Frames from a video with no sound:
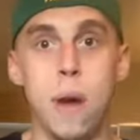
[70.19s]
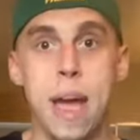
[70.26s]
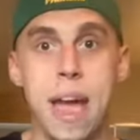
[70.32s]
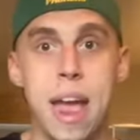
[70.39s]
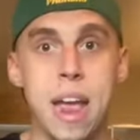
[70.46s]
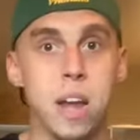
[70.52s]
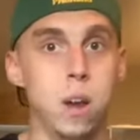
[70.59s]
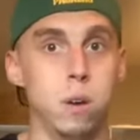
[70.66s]

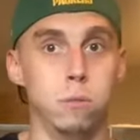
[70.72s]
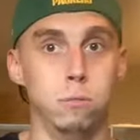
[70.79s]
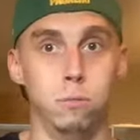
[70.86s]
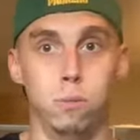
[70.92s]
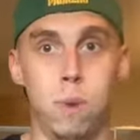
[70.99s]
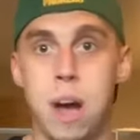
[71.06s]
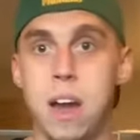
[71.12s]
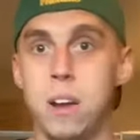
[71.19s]
And
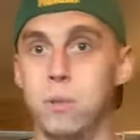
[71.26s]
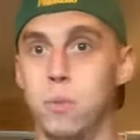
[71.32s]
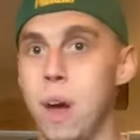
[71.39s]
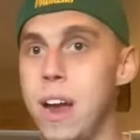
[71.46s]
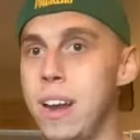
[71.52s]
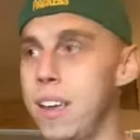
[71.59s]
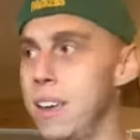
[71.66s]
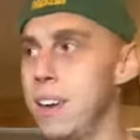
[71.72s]
while
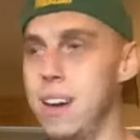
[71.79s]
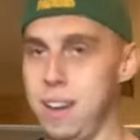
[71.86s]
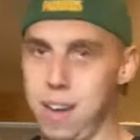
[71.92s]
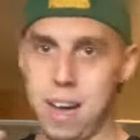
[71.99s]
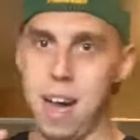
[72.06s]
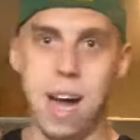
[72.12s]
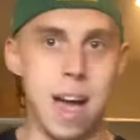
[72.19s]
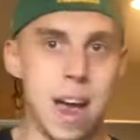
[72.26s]
writing,
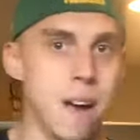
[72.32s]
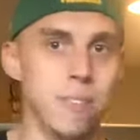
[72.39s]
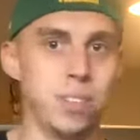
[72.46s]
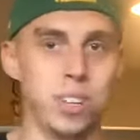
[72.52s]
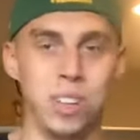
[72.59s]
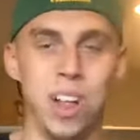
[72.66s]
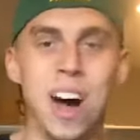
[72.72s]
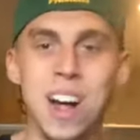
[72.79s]
I
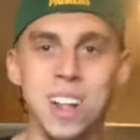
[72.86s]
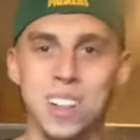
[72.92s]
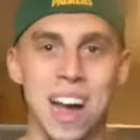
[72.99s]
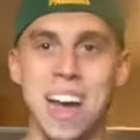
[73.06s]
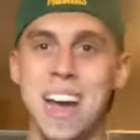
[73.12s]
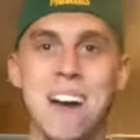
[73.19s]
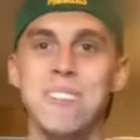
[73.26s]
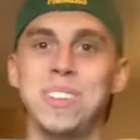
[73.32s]
obviously
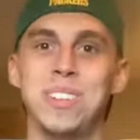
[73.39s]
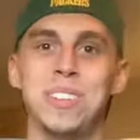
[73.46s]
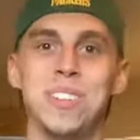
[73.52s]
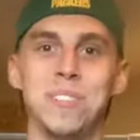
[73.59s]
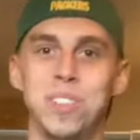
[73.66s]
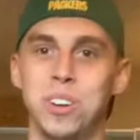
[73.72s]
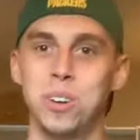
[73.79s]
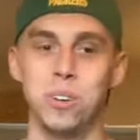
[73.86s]

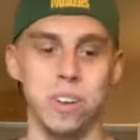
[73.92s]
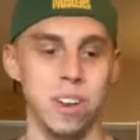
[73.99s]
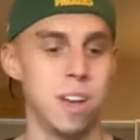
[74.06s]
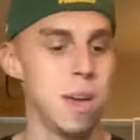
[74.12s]
love to do it.